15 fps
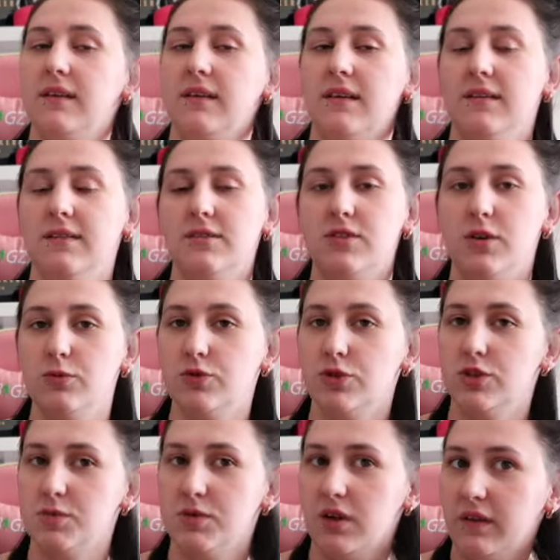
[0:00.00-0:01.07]
And don't
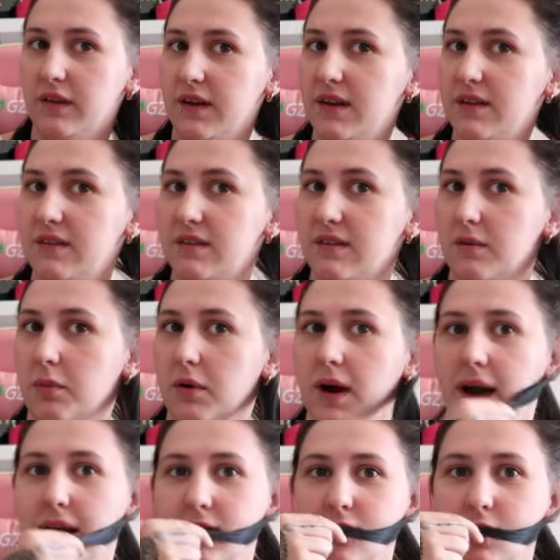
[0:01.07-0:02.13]
judge me on this, but
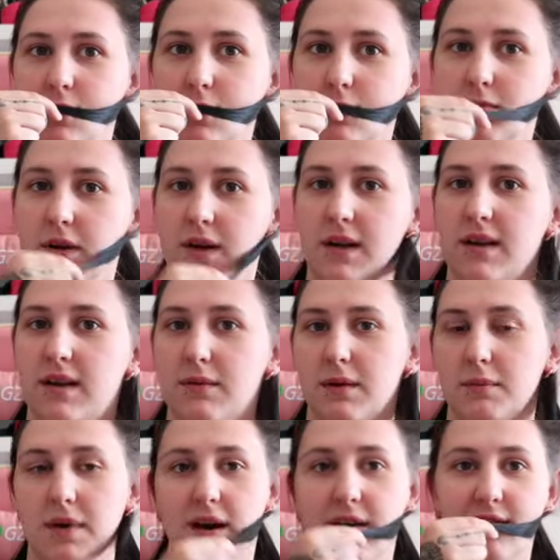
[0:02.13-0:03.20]
I do put it in my
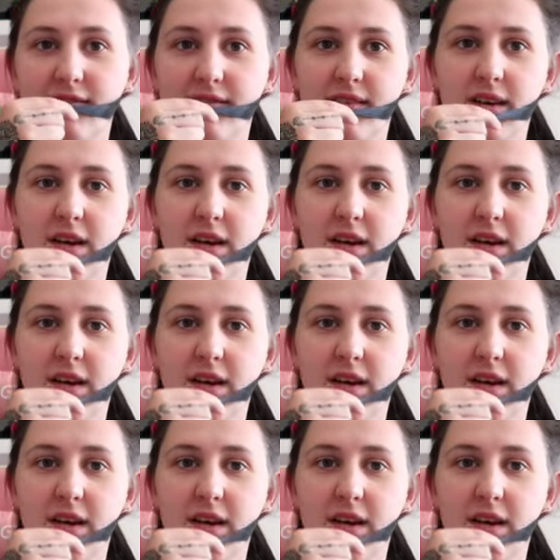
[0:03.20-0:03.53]
mouth.